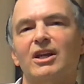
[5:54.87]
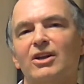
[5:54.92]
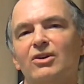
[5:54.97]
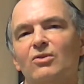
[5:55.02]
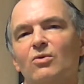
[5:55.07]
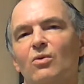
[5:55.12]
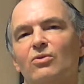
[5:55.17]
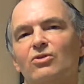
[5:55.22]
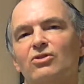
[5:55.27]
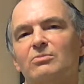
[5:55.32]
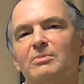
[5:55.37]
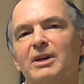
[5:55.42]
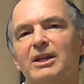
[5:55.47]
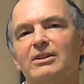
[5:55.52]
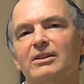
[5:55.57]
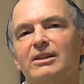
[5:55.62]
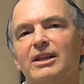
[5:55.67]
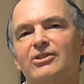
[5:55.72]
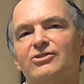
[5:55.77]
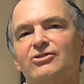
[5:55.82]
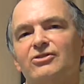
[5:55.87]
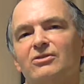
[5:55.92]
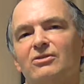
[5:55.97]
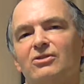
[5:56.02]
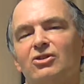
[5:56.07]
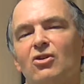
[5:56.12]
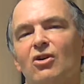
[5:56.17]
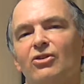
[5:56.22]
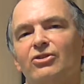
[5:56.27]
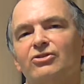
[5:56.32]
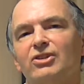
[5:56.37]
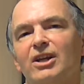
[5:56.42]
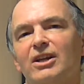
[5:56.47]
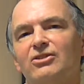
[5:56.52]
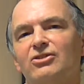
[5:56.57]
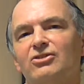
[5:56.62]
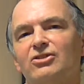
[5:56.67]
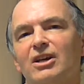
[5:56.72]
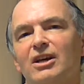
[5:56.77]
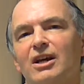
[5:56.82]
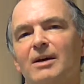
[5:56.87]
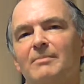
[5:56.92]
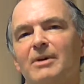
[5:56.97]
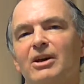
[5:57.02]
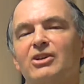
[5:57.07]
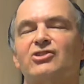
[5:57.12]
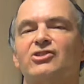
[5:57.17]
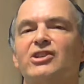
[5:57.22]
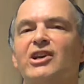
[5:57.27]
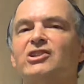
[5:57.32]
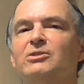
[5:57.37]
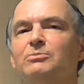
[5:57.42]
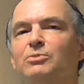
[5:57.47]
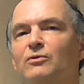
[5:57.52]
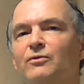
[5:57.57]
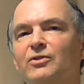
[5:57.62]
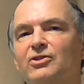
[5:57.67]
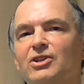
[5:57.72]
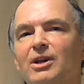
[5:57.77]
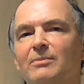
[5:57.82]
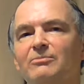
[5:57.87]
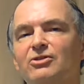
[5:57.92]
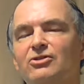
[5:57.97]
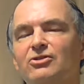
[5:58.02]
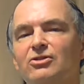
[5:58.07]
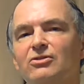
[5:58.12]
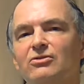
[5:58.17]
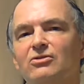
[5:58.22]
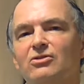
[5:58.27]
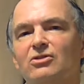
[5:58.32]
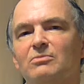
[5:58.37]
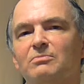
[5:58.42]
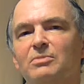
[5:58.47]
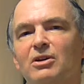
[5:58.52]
in order to make the lesson content accessible for some students,